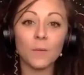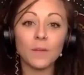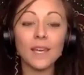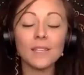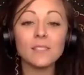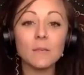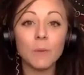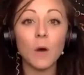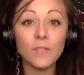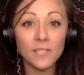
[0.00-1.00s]
Like when they can see
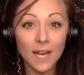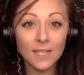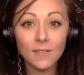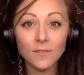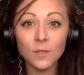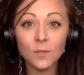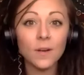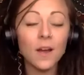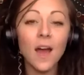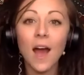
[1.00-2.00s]
both sides of
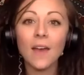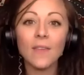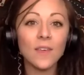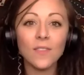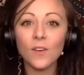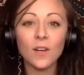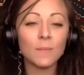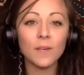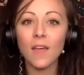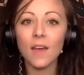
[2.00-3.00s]
you, I think yeah. they're going
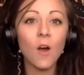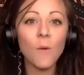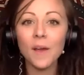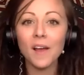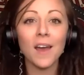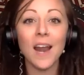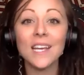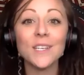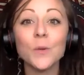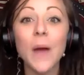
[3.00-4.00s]
to be like, oh my God,
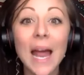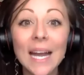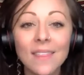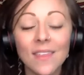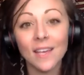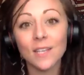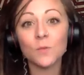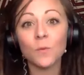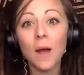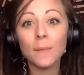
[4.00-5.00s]
I can do anything
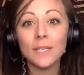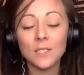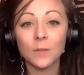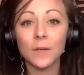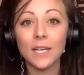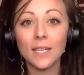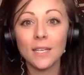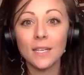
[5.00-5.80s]
because Rob can do it.